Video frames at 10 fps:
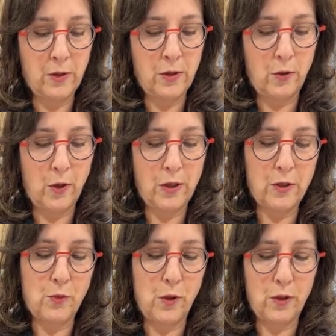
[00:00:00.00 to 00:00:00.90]
So I
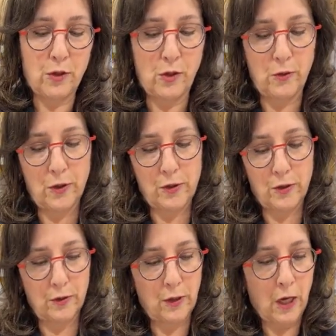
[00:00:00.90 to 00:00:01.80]
just want to show
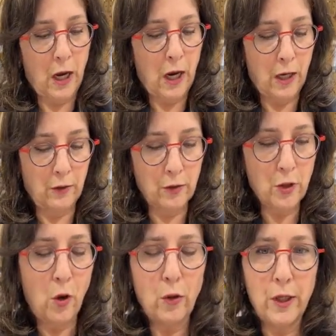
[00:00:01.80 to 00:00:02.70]
this. And
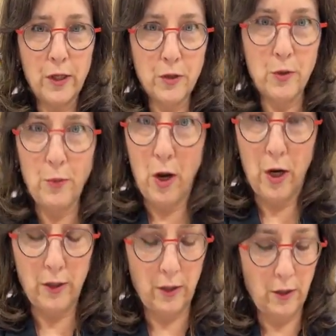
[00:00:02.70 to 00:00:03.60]
there's a whole history
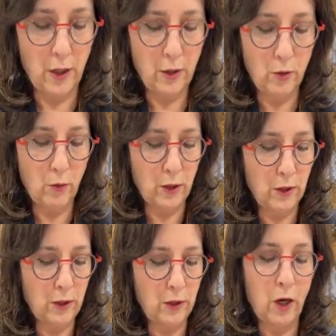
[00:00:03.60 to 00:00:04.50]
behind it, and
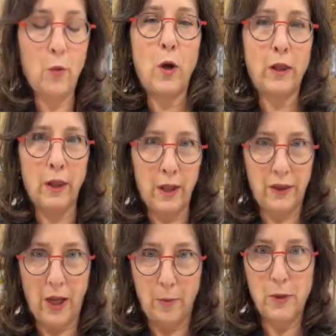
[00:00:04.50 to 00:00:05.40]
I
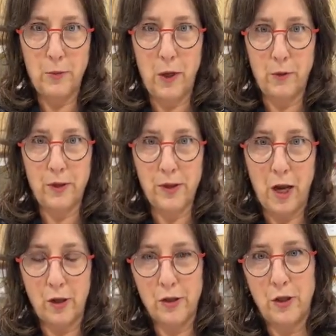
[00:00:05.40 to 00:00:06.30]
want them to be able to
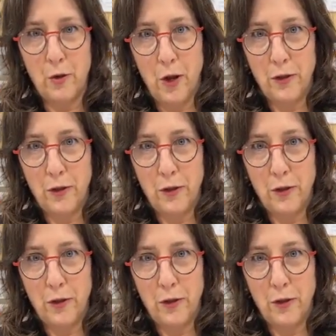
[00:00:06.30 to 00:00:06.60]
tell it to you.